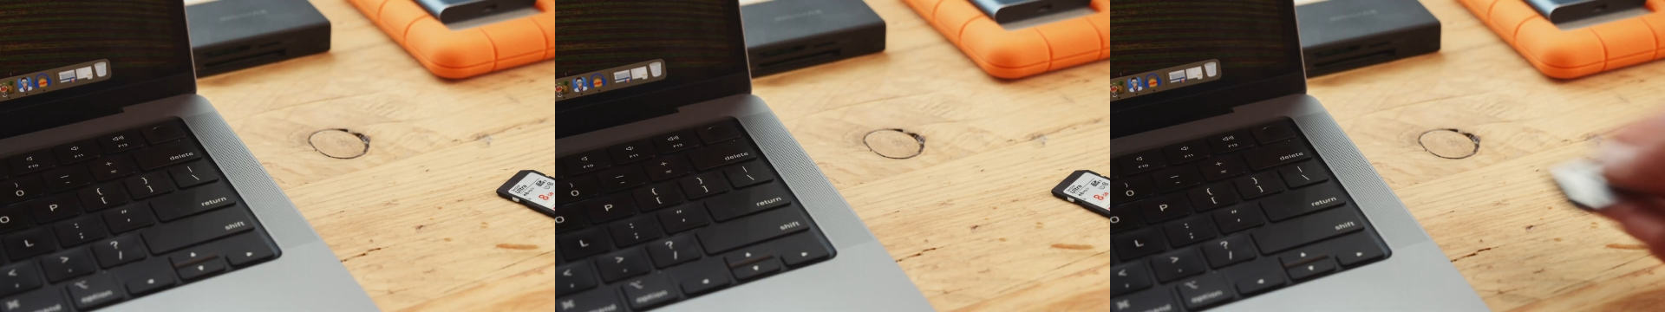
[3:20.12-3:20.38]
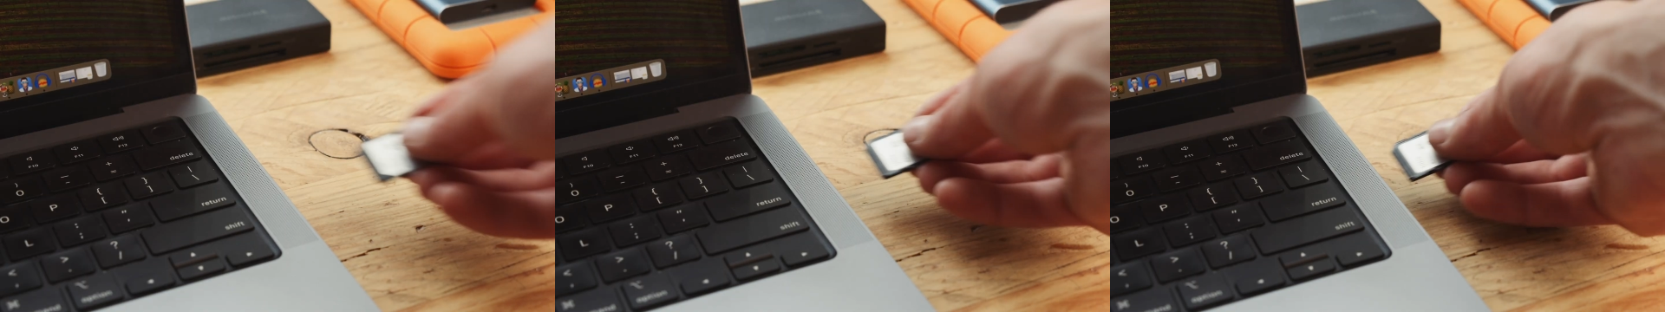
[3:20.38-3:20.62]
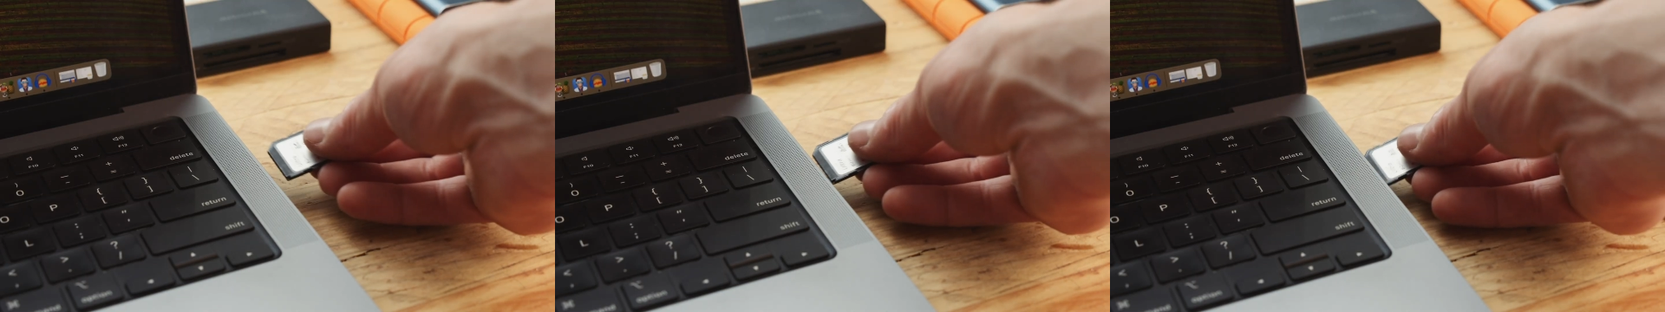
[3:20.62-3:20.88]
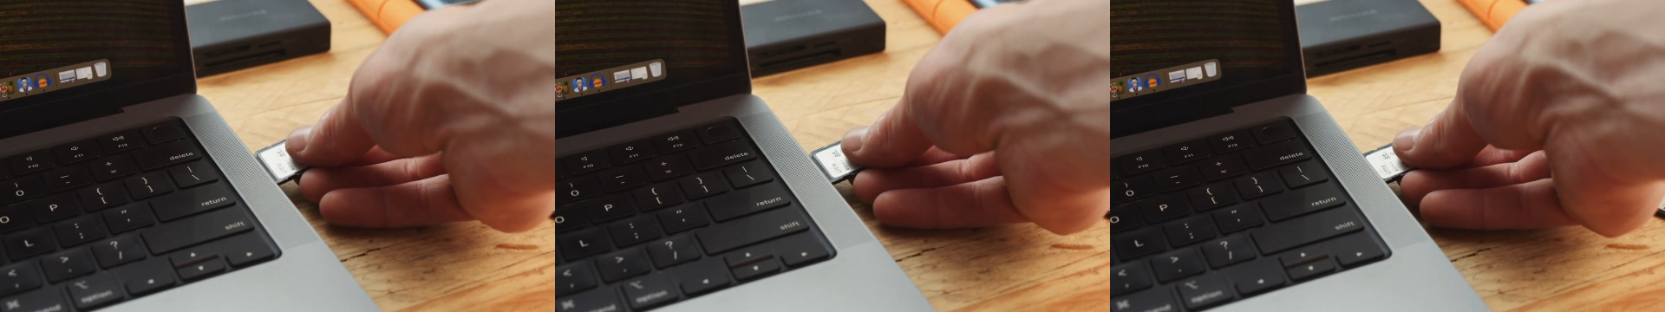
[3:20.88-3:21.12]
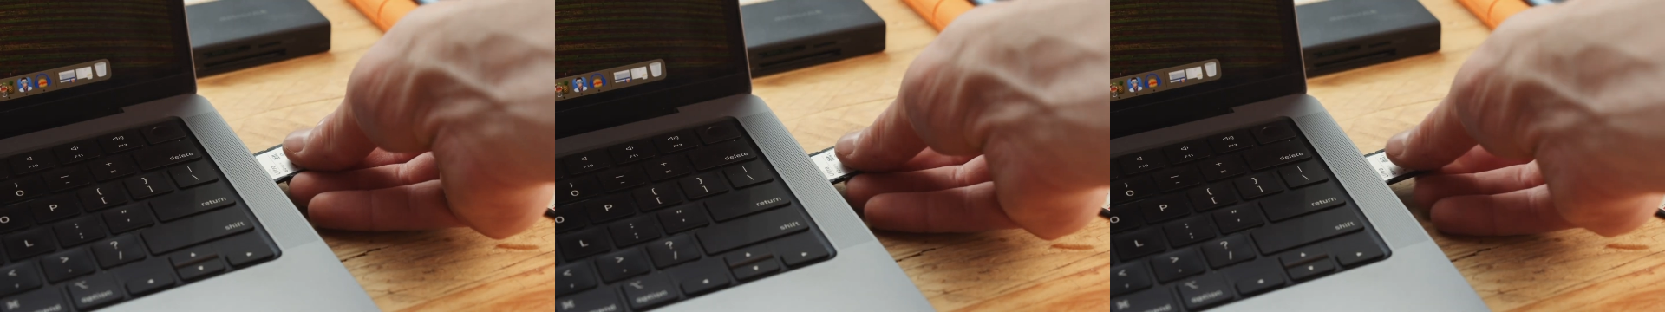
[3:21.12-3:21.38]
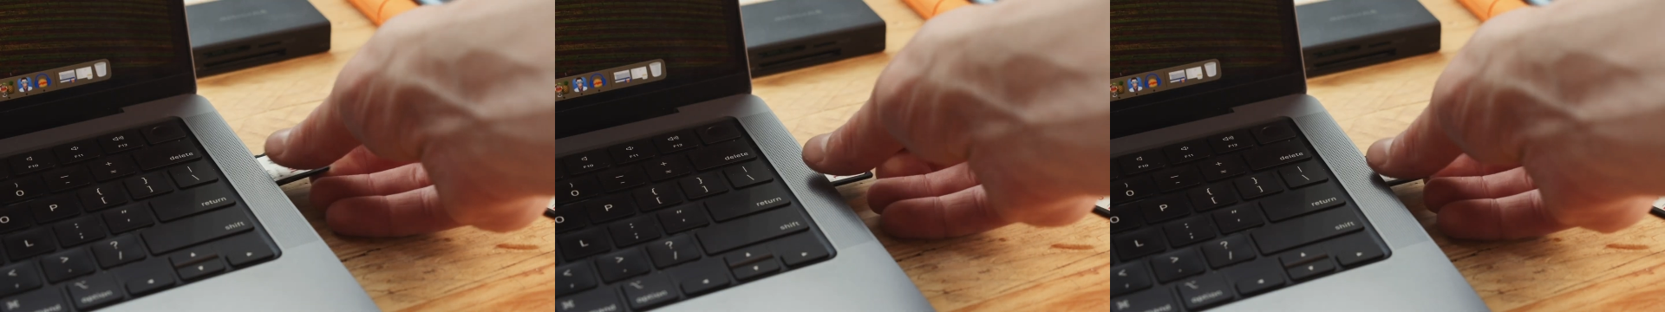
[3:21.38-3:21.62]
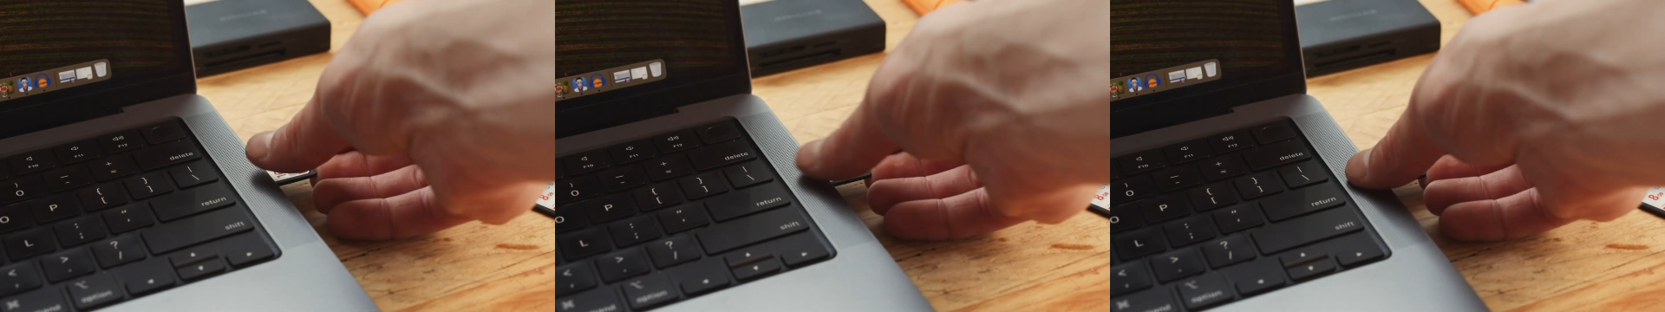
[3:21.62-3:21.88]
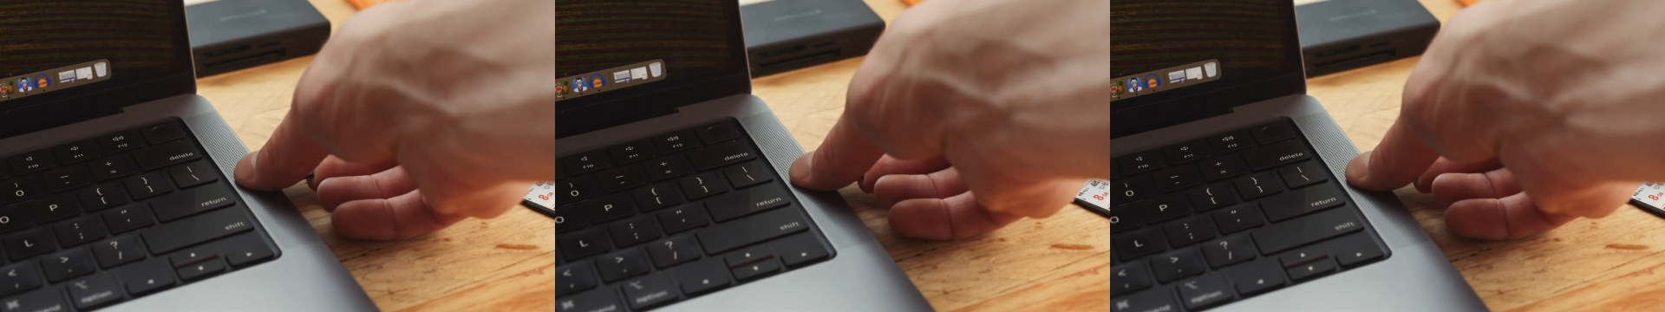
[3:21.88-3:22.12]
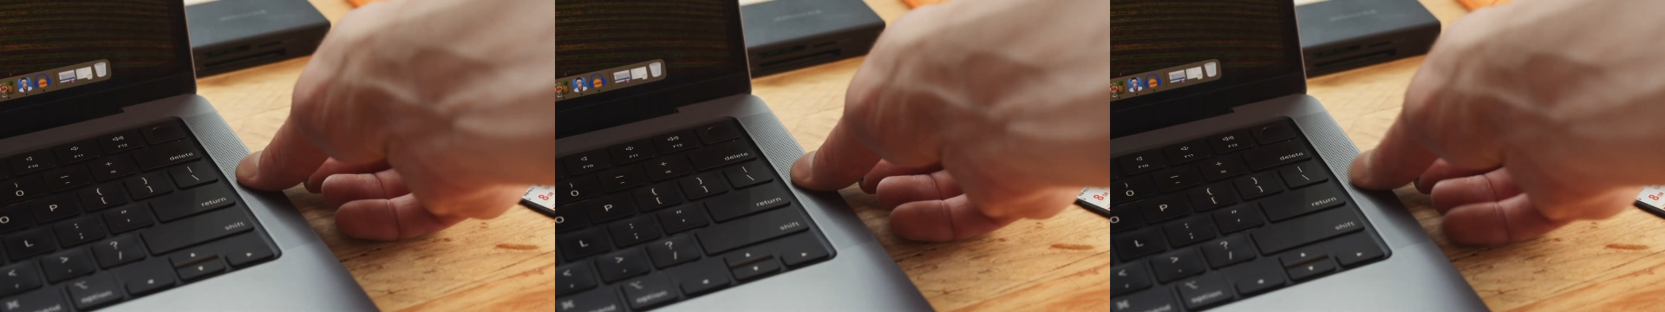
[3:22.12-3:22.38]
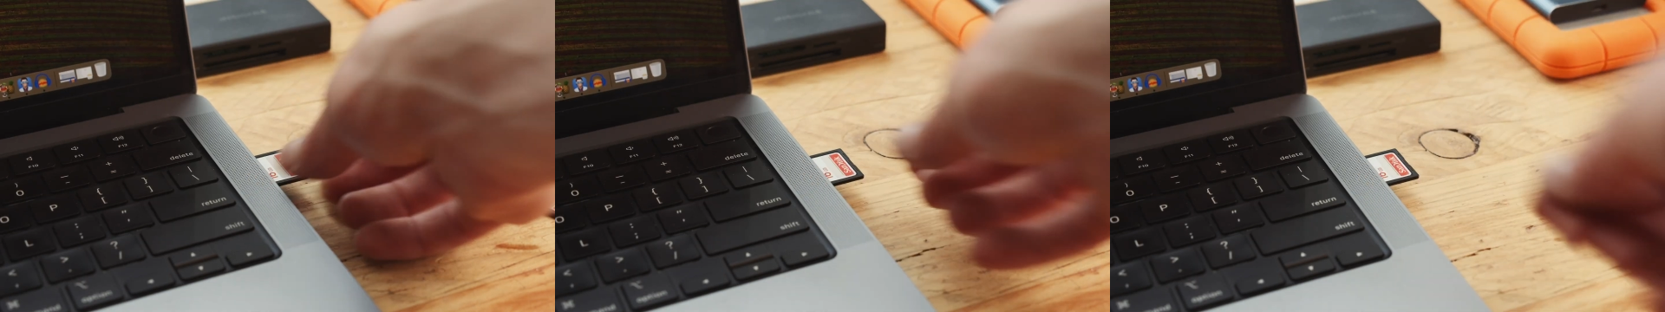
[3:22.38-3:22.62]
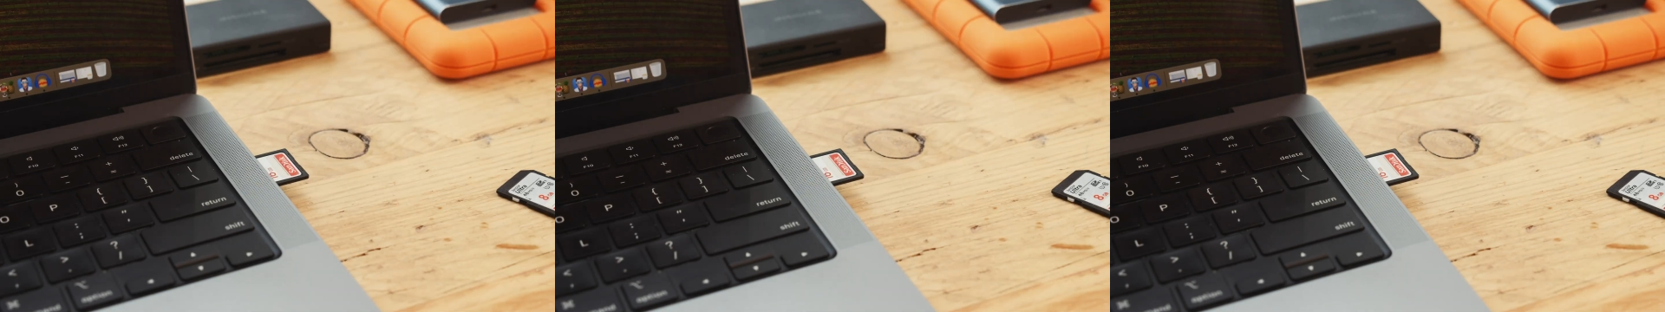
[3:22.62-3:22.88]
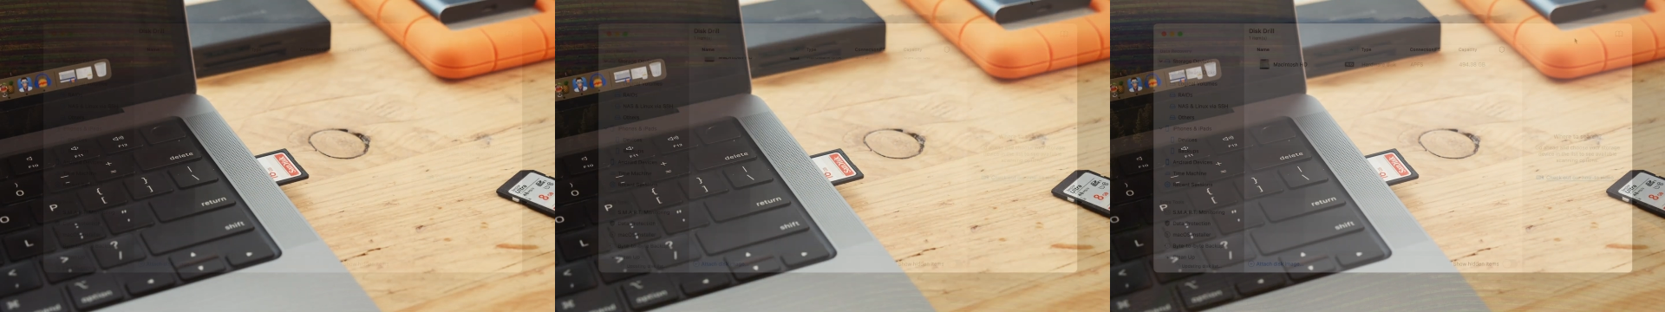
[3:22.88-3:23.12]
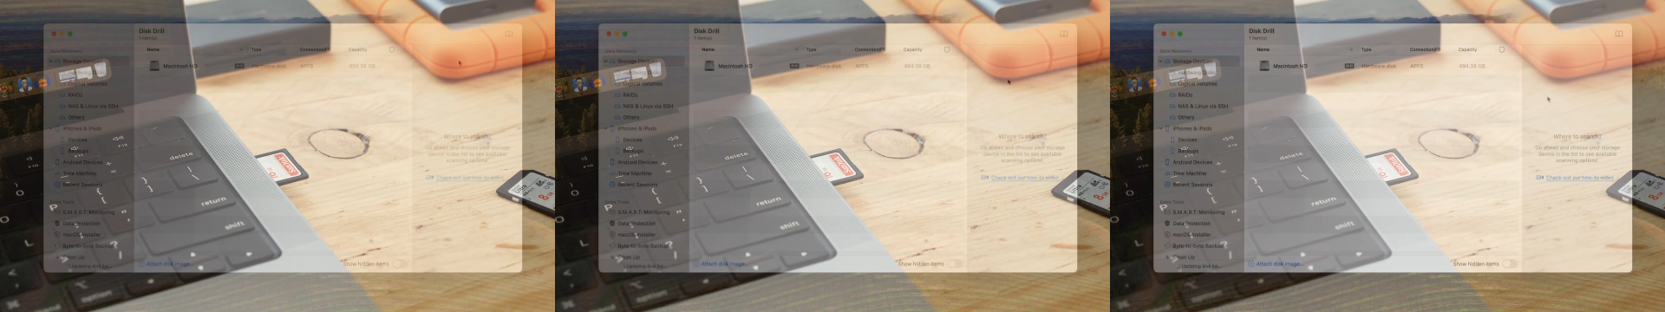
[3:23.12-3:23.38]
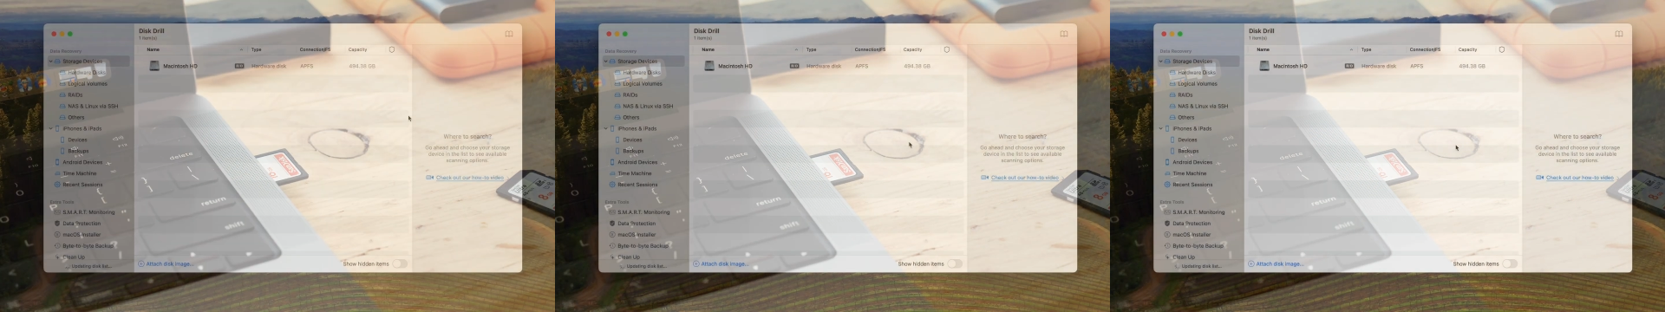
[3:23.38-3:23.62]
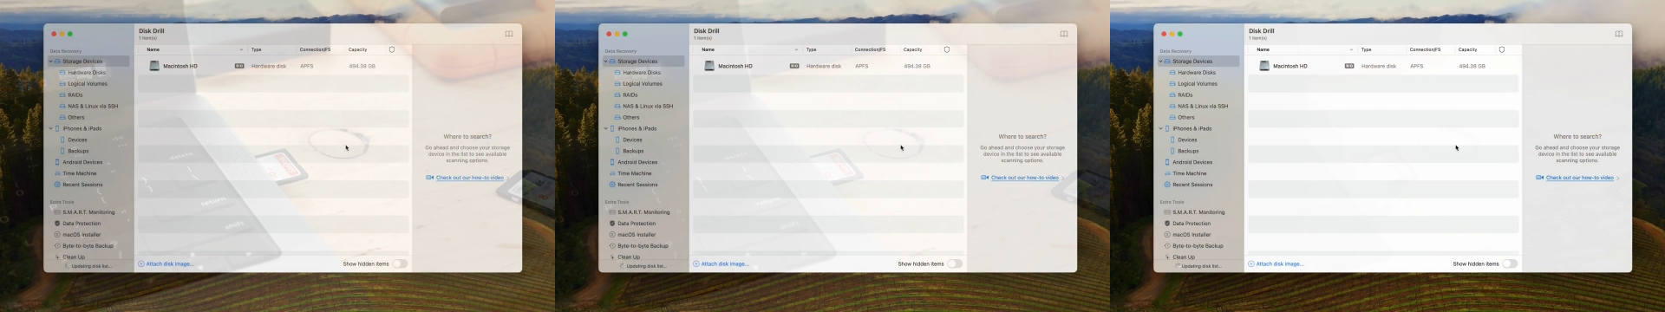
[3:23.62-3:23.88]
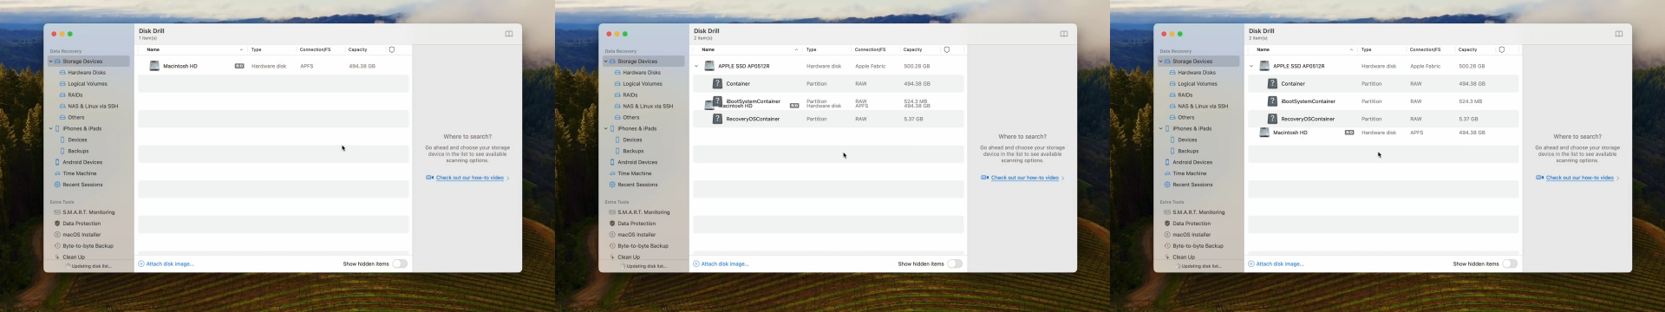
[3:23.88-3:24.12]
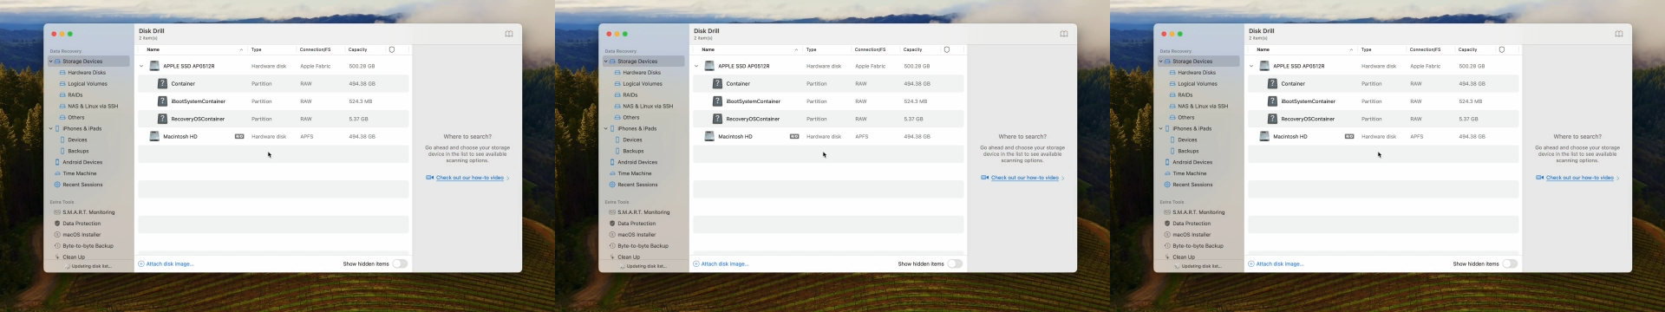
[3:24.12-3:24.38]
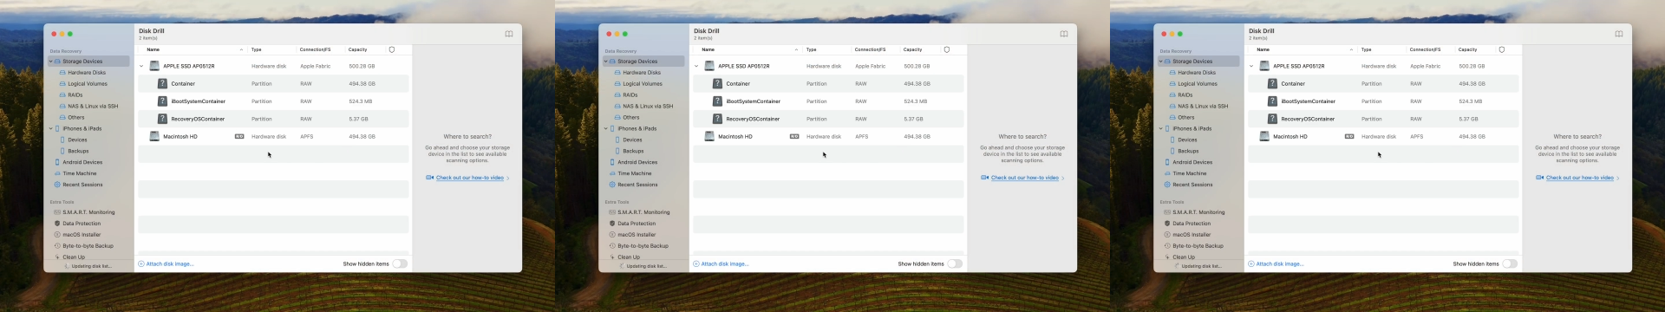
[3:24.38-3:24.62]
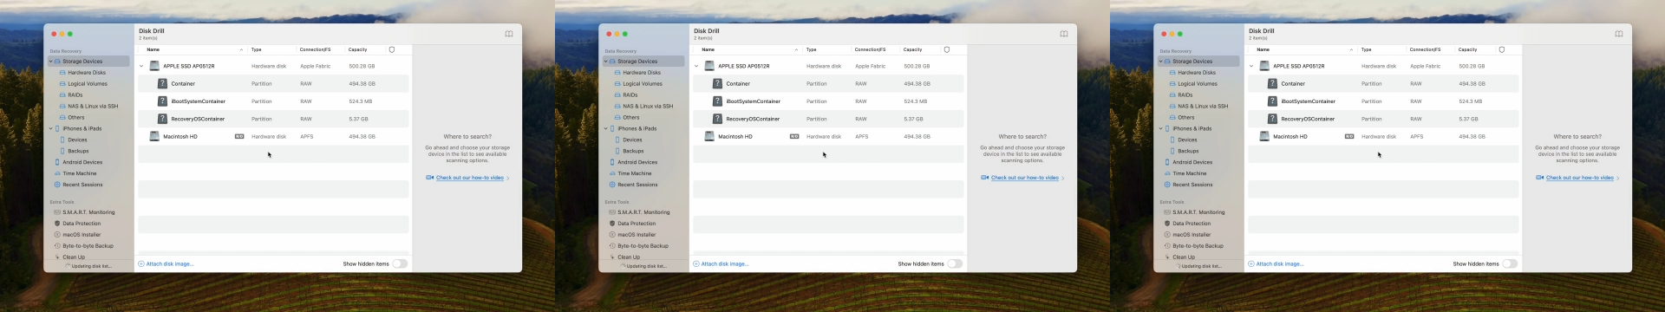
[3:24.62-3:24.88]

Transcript: [unreadable: no face in view]